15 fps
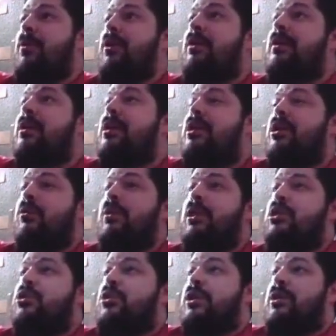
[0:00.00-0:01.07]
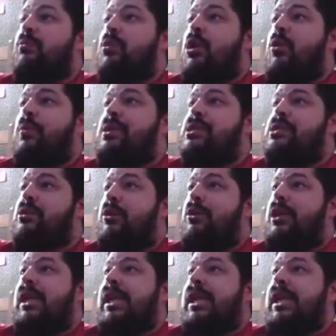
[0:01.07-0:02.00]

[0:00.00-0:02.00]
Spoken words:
But you literally will always start